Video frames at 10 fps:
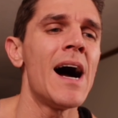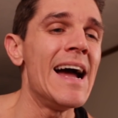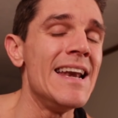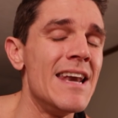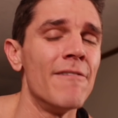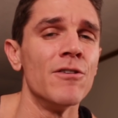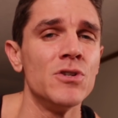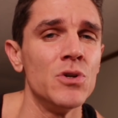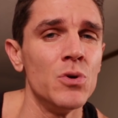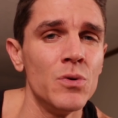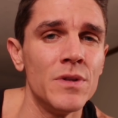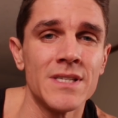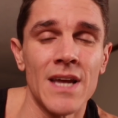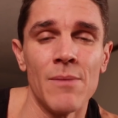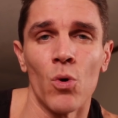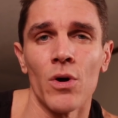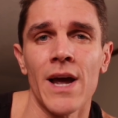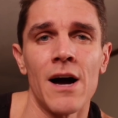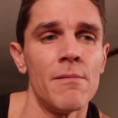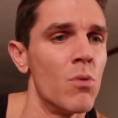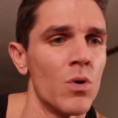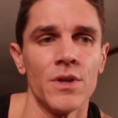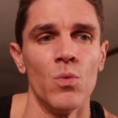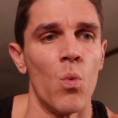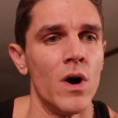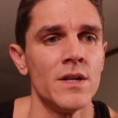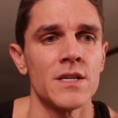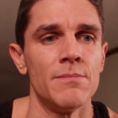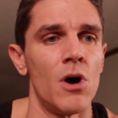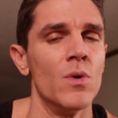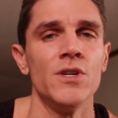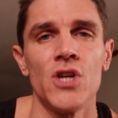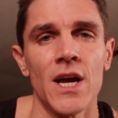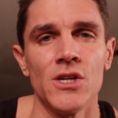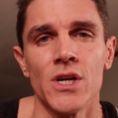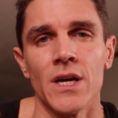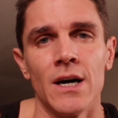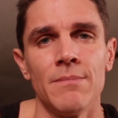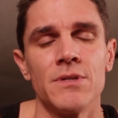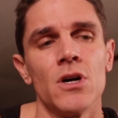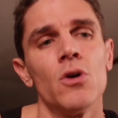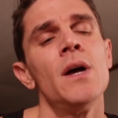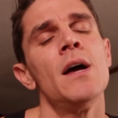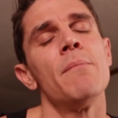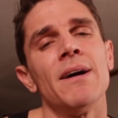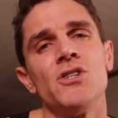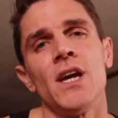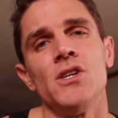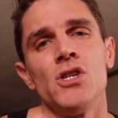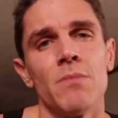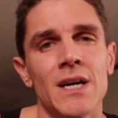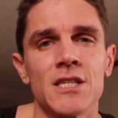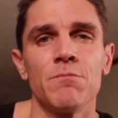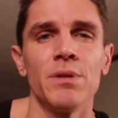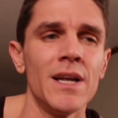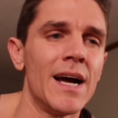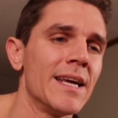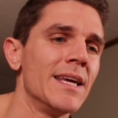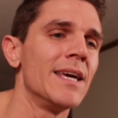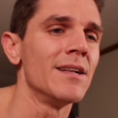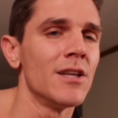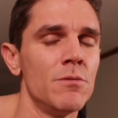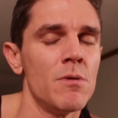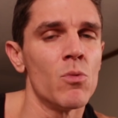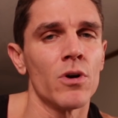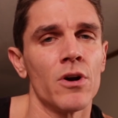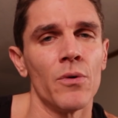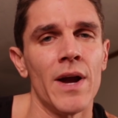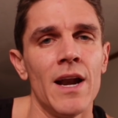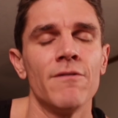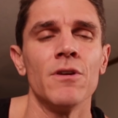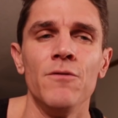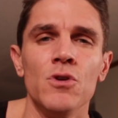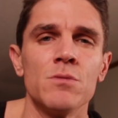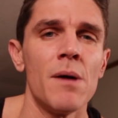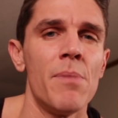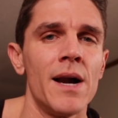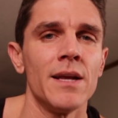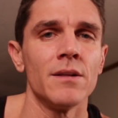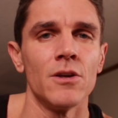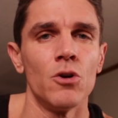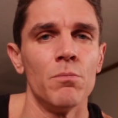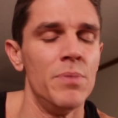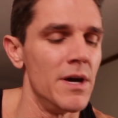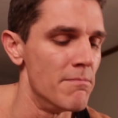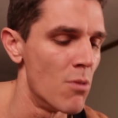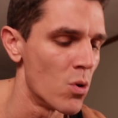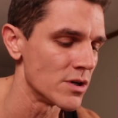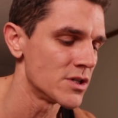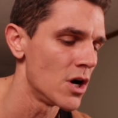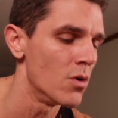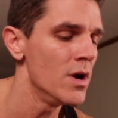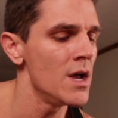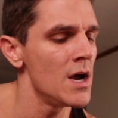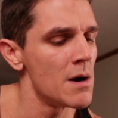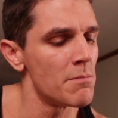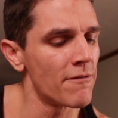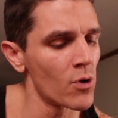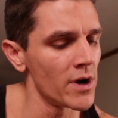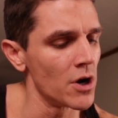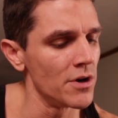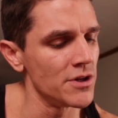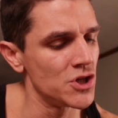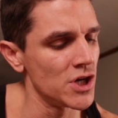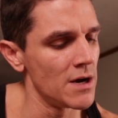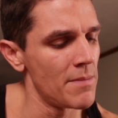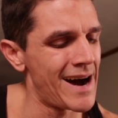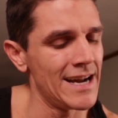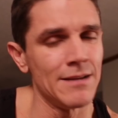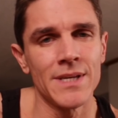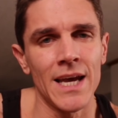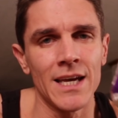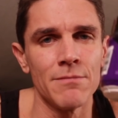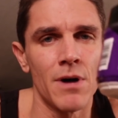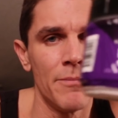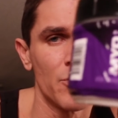I never do the same workout more than once. I'm always changing it up, so by changing my split, I can get a little bit more creative, confuse my body a little bit more. So before I go to the gym, I am taking my